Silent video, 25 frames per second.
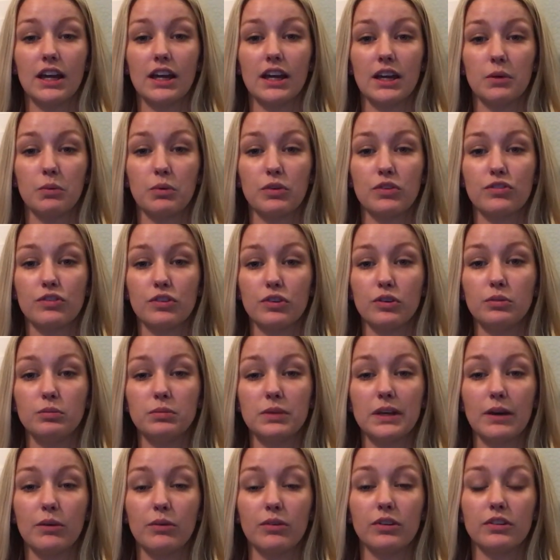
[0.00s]
It would soon
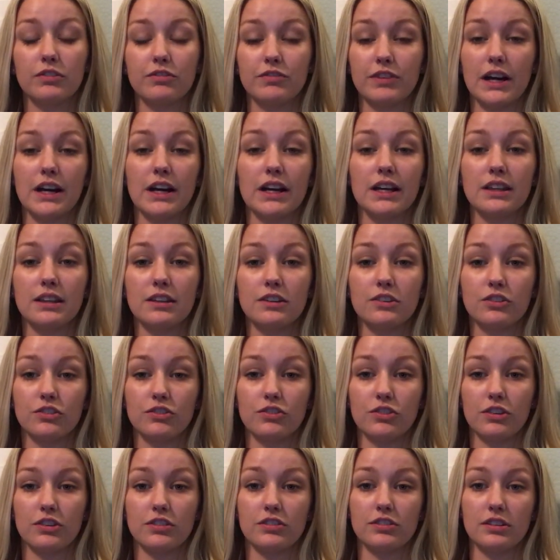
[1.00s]
be able to find the
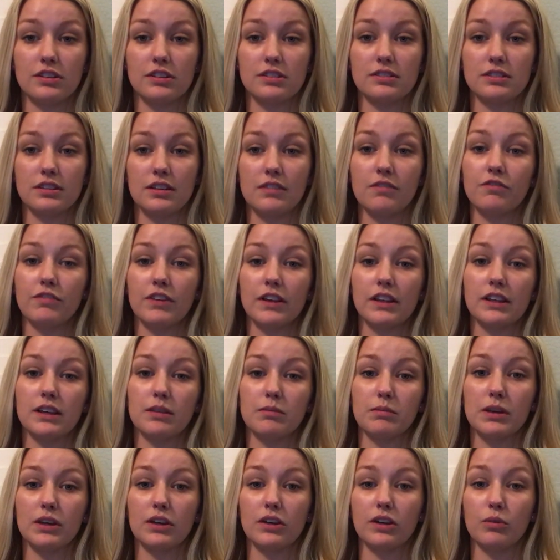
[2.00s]
nutritious and
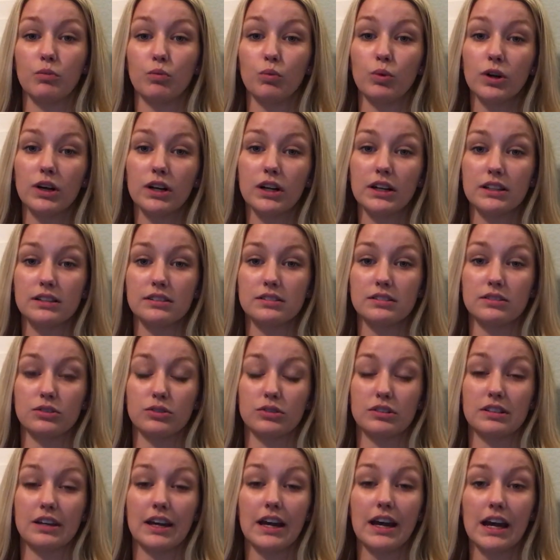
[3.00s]
filling meal it wants
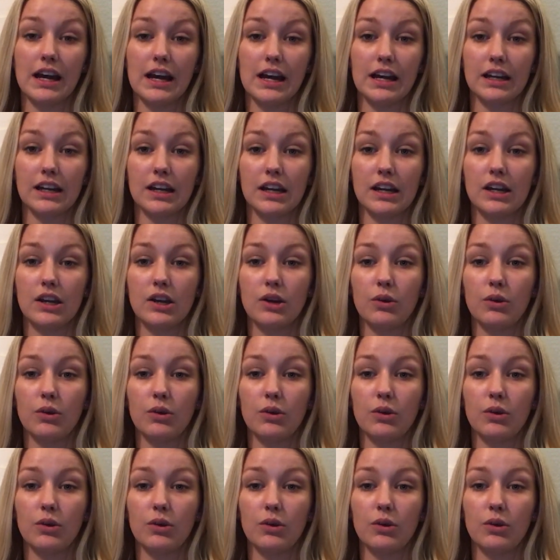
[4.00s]
to attack